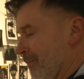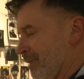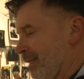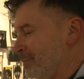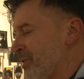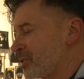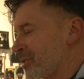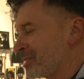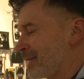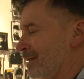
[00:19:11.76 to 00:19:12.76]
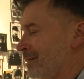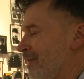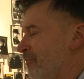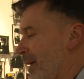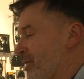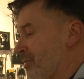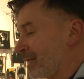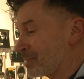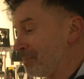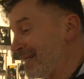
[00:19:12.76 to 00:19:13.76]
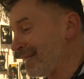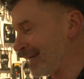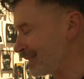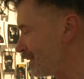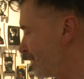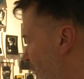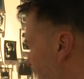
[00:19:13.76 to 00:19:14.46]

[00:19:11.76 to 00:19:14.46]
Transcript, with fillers: the images and information that's mediated that we